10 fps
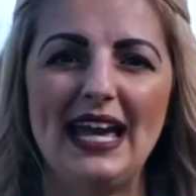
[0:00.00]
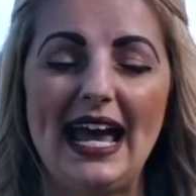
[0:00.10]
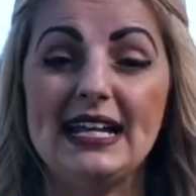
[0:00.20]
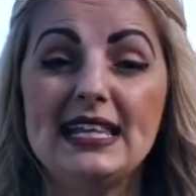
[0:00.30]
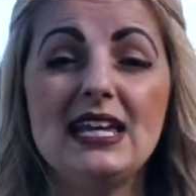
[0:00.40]

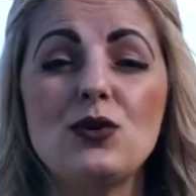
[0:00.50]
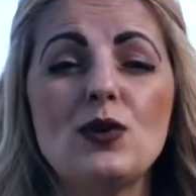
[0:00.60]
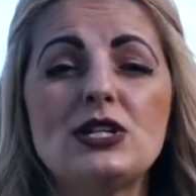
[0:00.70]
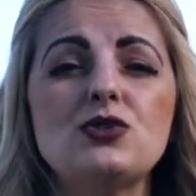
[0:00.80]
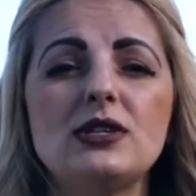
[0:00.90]
And in the
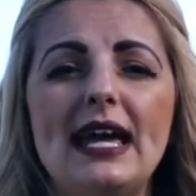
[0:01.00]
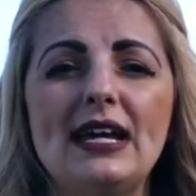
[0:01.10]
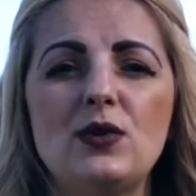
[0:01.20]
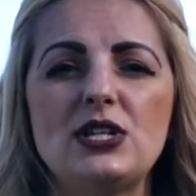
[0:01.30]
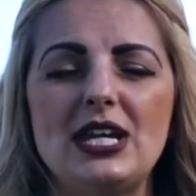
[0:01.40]
original
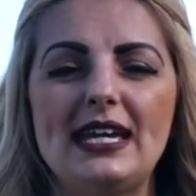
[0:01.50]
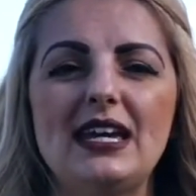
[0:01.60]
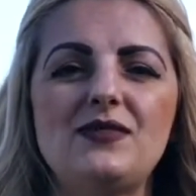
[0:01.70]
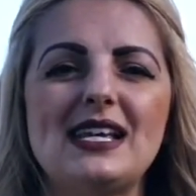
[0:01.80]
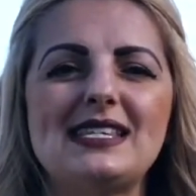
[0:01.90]
language, it
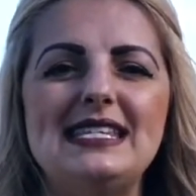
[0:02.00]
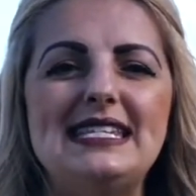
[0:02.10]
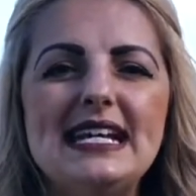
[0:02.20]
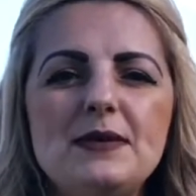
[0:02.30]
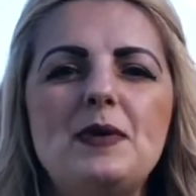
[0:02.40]
gives us
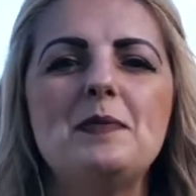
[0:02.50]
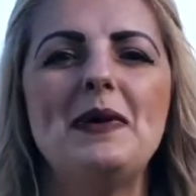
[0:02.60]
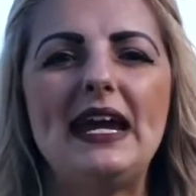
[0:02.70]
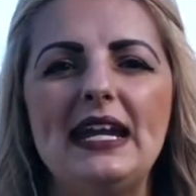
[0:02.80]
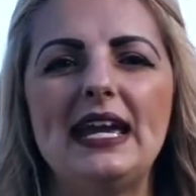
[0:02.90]
deeper
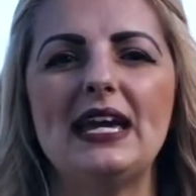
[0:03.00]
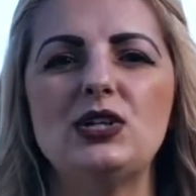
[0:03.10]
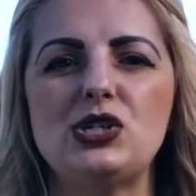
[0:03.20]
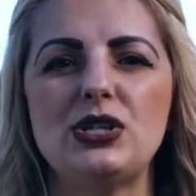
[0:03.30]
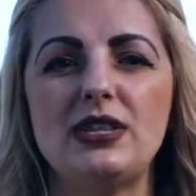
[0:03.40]
meaning
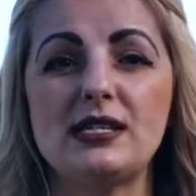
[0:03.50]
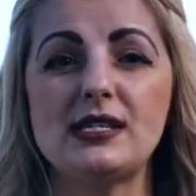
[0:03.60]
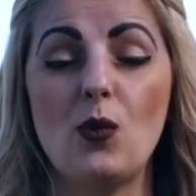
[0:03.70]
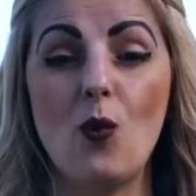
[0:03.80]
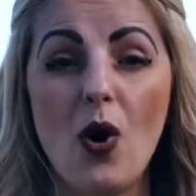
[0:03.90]
into
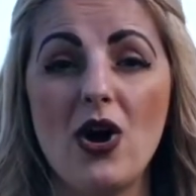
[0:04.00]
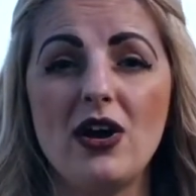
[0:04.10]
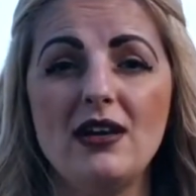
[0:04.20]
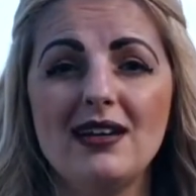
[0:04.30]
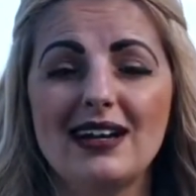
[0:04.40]
this
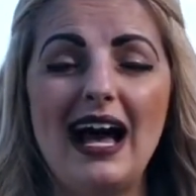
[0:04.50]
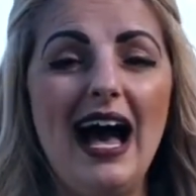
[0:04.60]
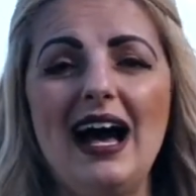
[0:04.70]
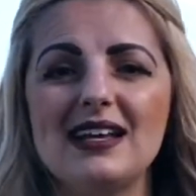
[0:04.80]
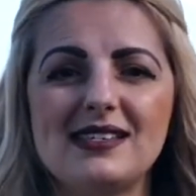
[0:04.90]
word,
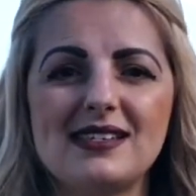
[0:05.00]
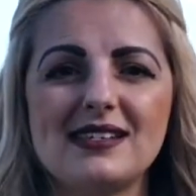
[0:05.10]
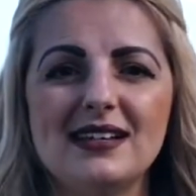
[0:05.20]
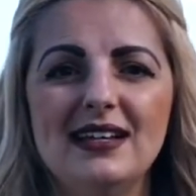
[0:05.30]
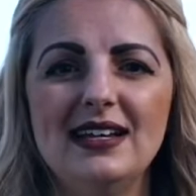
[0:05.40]
cast.